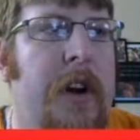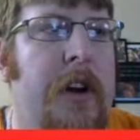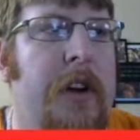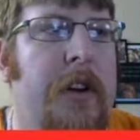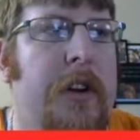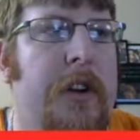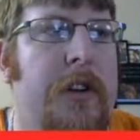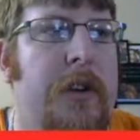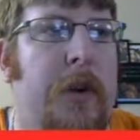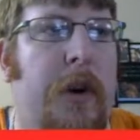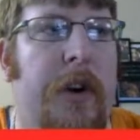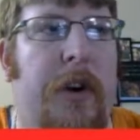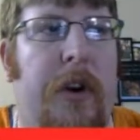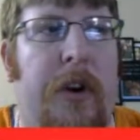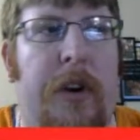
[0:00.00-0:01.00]
Destroy
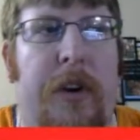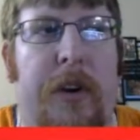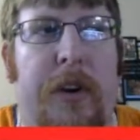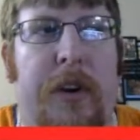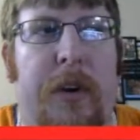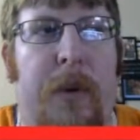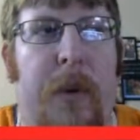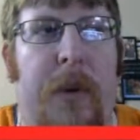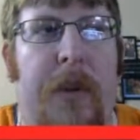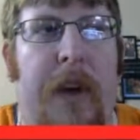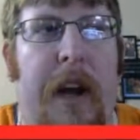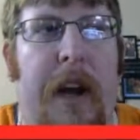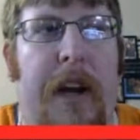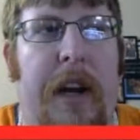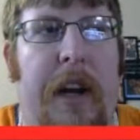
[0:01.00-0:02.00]
target creature with
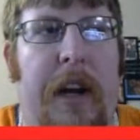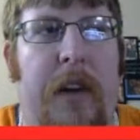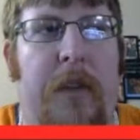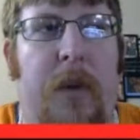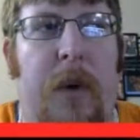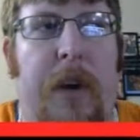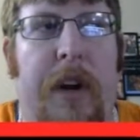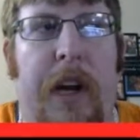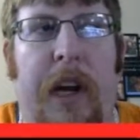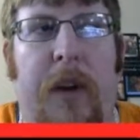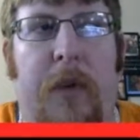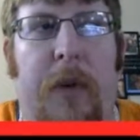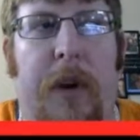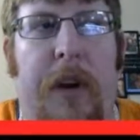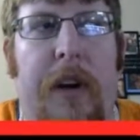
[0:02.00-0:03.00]
a
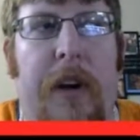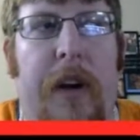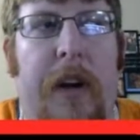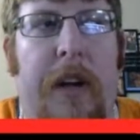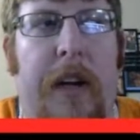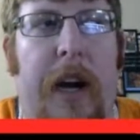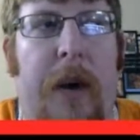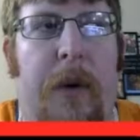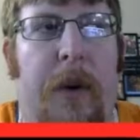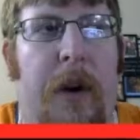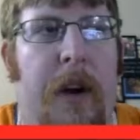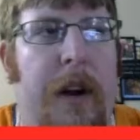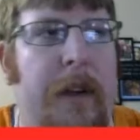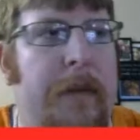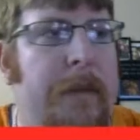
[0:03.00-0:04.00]
-1/-1 counter
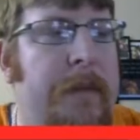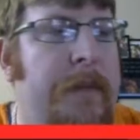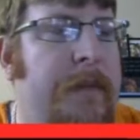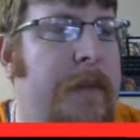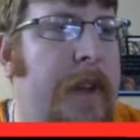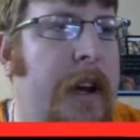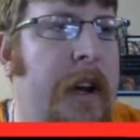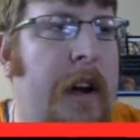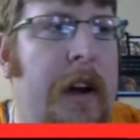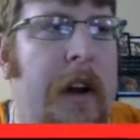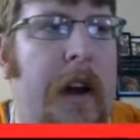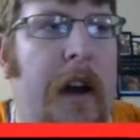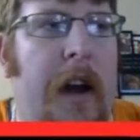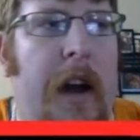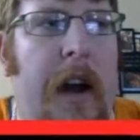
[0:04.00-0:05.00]
on it. And
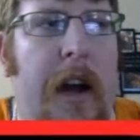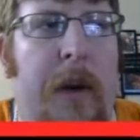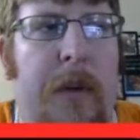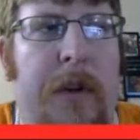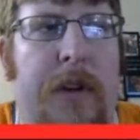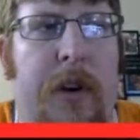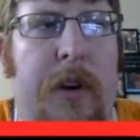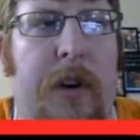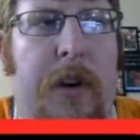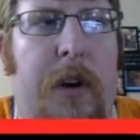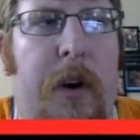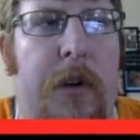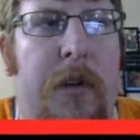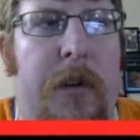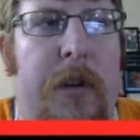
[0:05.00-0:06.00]
return
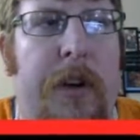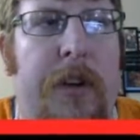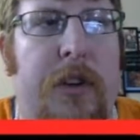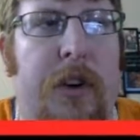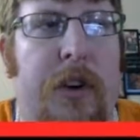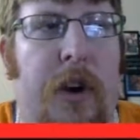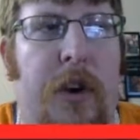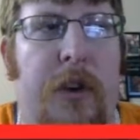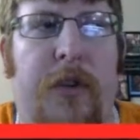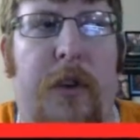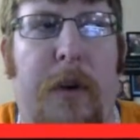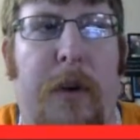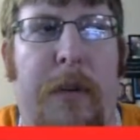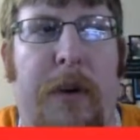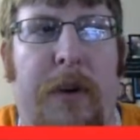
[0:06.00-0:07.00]
all creature cards
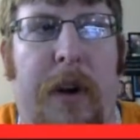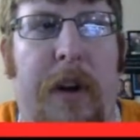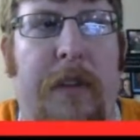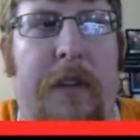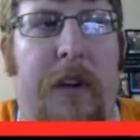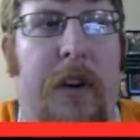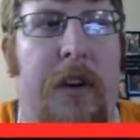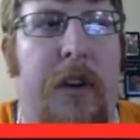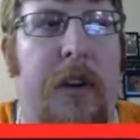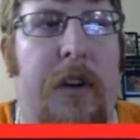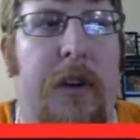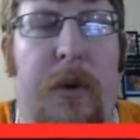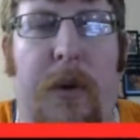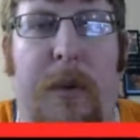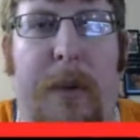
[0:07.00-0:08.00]
from your graveyard
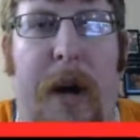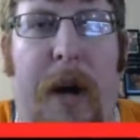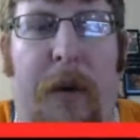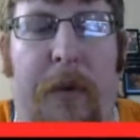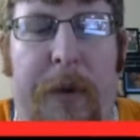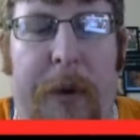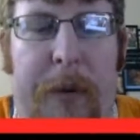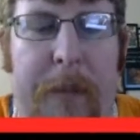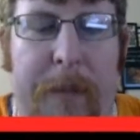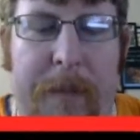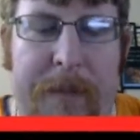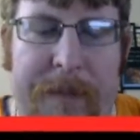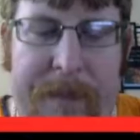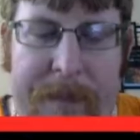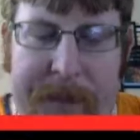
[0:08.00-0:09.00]
to the battlefield.
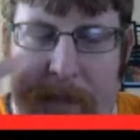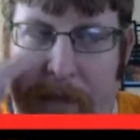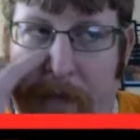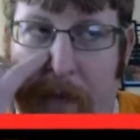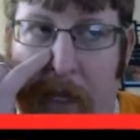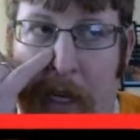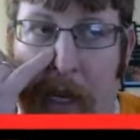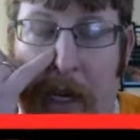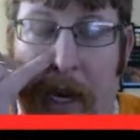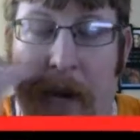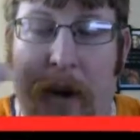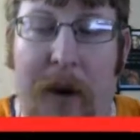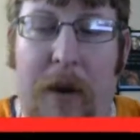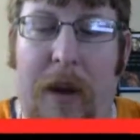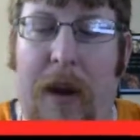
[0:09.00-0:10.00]
Now, I
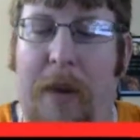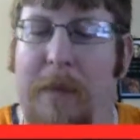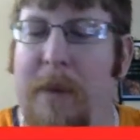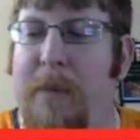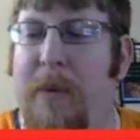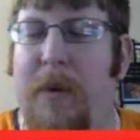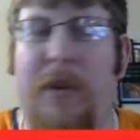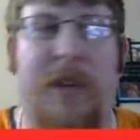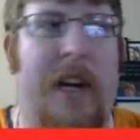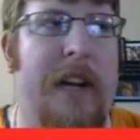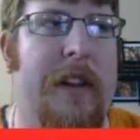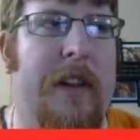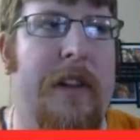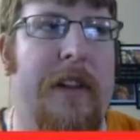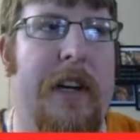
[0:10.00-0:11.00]
know a lot of people are saying
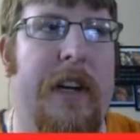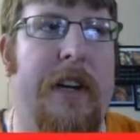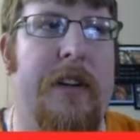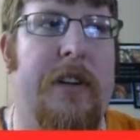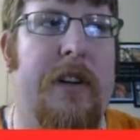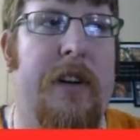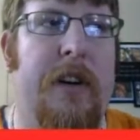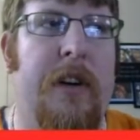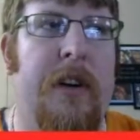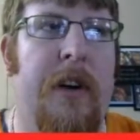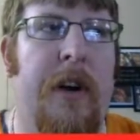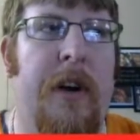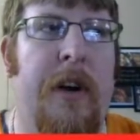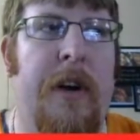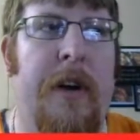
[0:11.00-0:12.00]
that these
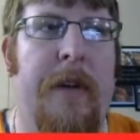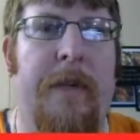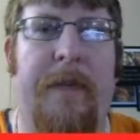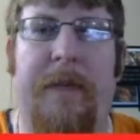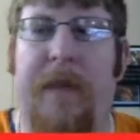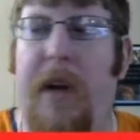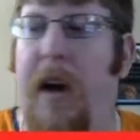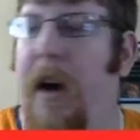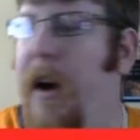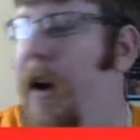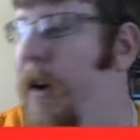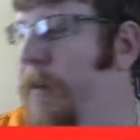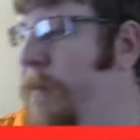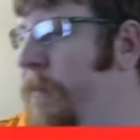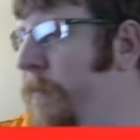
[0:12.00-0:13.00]

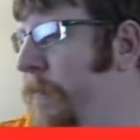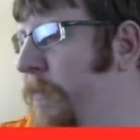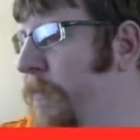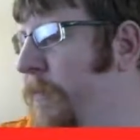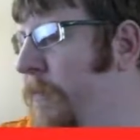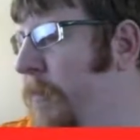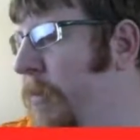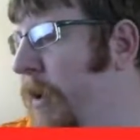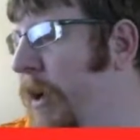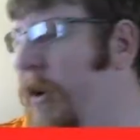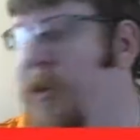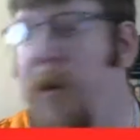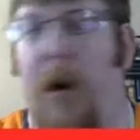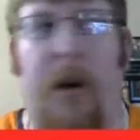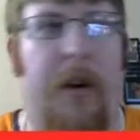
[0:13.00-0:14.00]

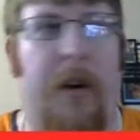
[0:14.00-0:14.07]
Planeswalker